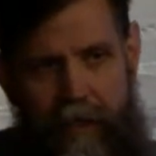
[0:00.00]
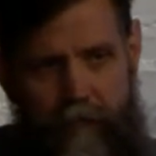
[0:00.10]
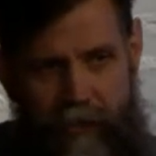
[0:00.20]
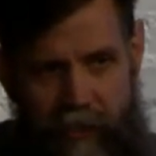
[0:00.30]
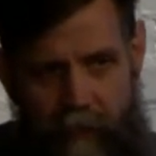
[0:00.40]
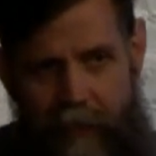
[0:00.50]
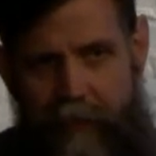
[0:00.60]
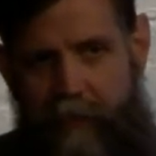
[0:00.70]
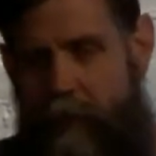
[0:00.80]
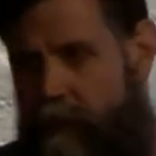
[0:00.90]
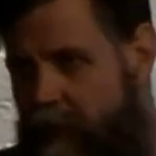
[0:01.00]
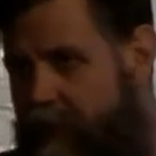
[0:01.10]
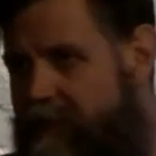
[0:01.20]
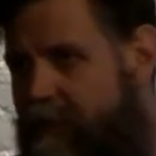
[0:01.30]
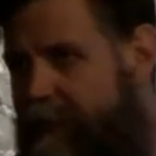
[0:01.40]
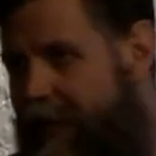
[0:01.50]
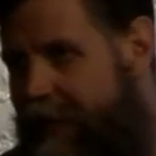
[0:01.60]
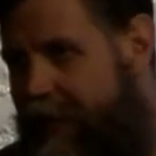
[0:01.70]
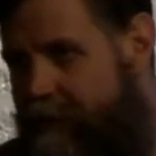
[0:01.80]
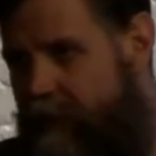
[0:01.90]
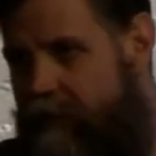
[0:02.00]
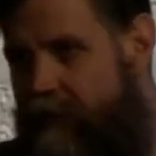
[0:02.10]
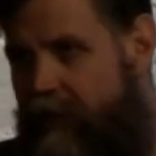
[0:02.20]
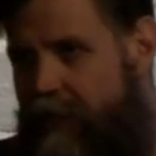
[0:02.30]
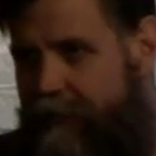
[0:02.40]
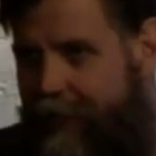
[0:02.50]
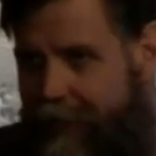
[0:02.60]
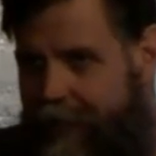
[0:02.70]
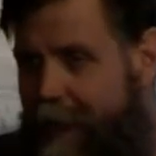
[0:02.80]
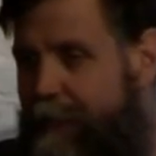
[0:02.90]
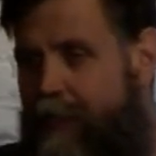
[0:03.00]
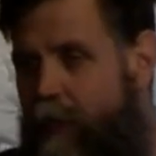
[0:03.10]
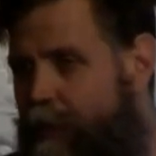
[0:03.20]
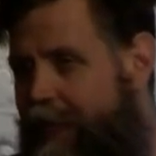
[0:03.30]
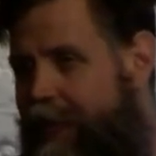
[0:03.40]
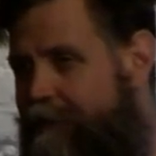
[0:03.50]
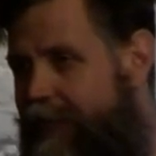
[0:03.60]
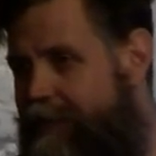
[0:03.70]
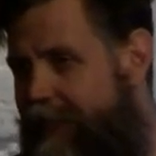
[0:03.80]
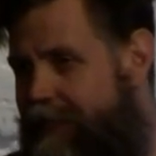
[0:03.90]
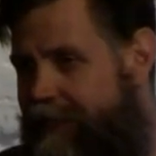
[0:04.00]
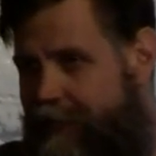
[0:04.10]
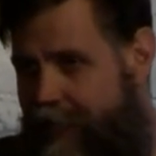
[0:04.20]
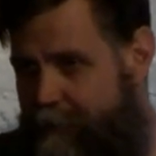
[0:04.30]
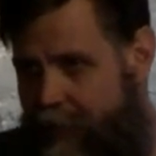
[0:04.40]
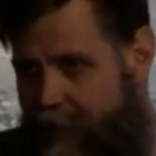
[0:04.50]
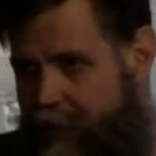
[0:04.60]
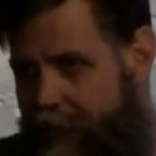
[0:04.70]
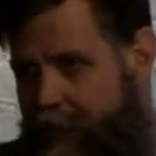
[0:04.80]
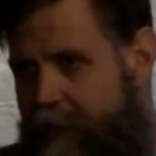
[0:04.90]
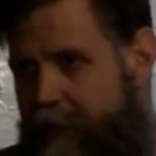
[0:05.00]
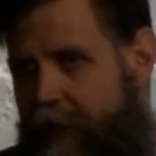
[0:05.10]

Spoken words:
that was generating their own list of bad actors, and they happened to already have that data in an API.